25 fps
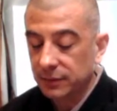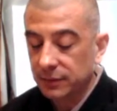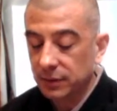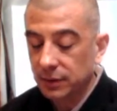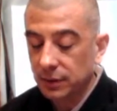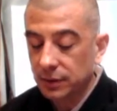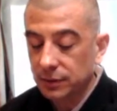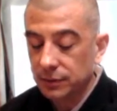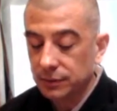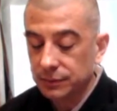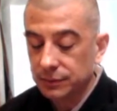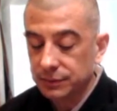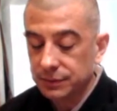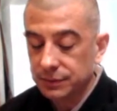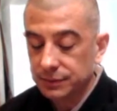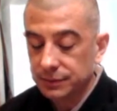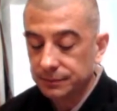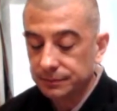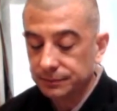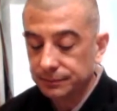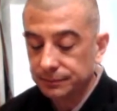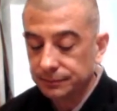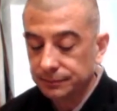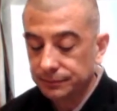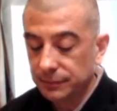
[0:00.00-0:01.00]
closed,
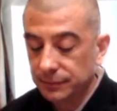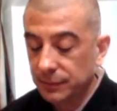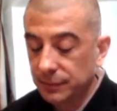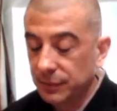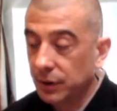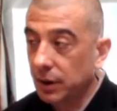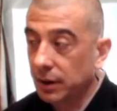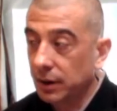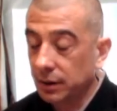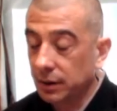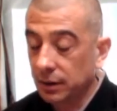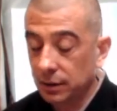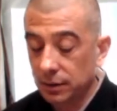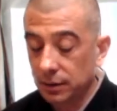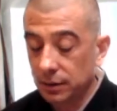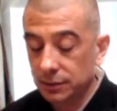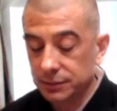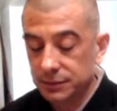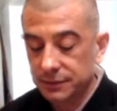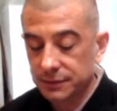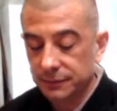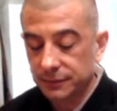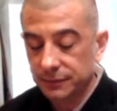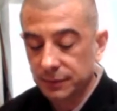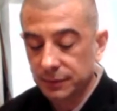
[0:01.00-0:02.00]
not closed
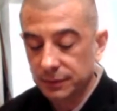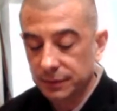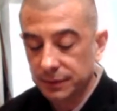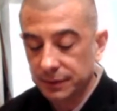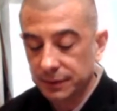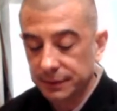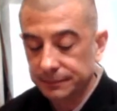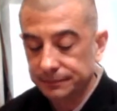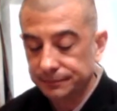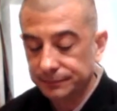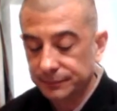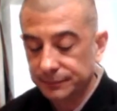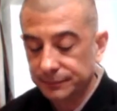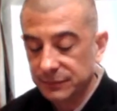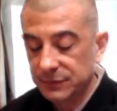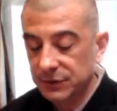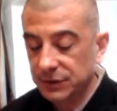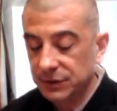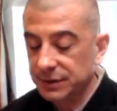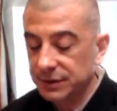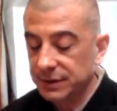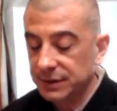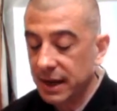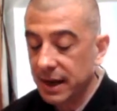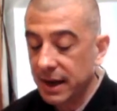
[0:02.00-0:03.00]
fully,
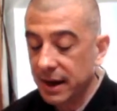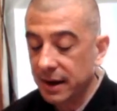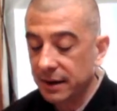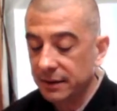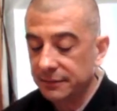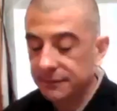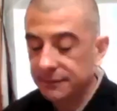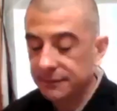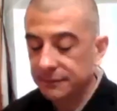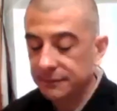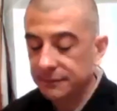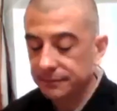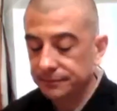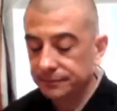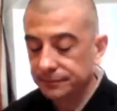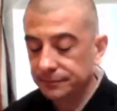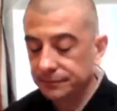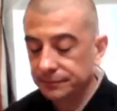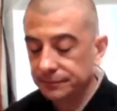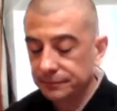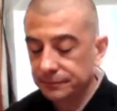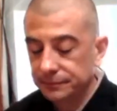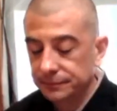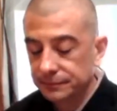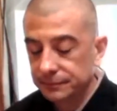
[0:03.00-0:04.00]
just half.
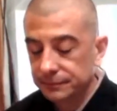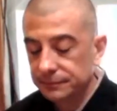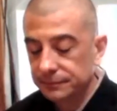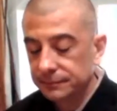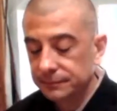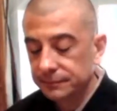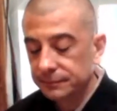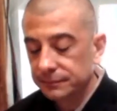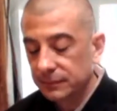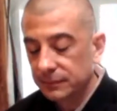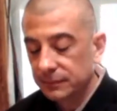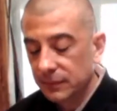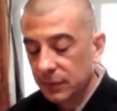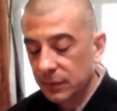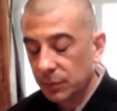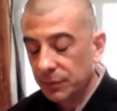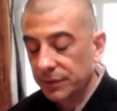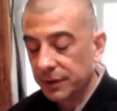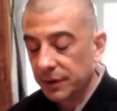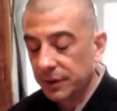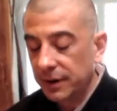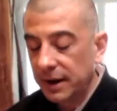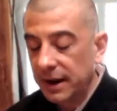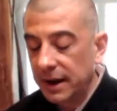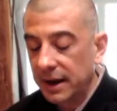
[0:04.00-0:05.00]
When
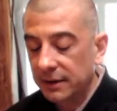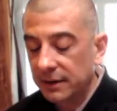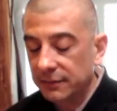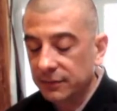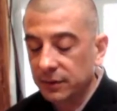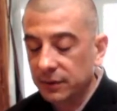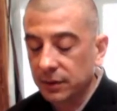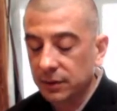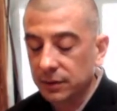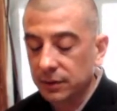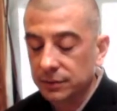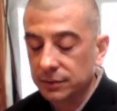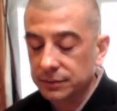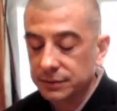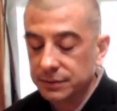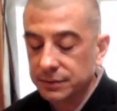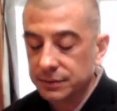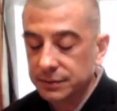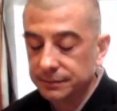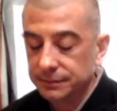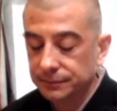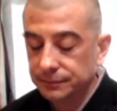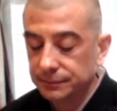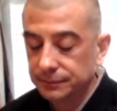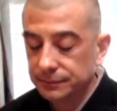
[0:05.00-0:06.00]
they're half closed,
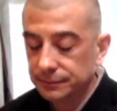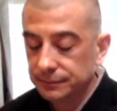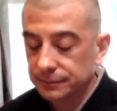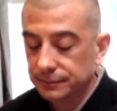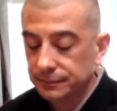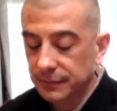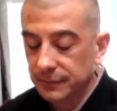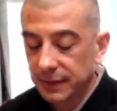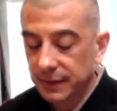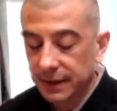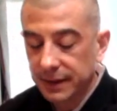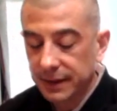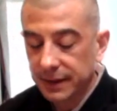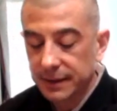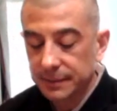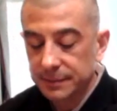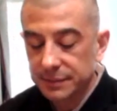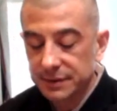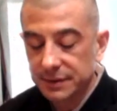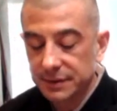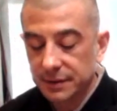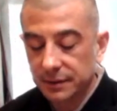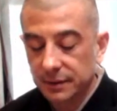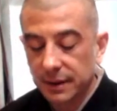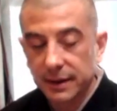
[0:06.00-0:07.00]
it keeps
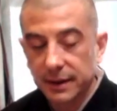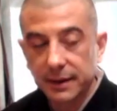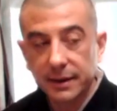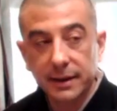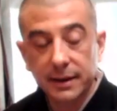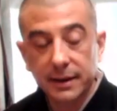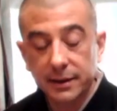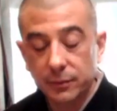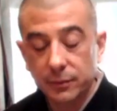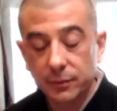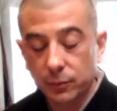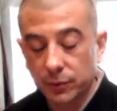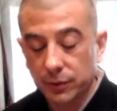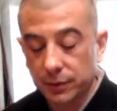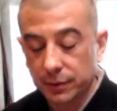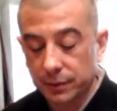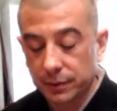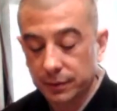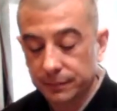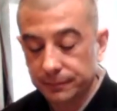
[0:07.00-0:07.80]
the light inward.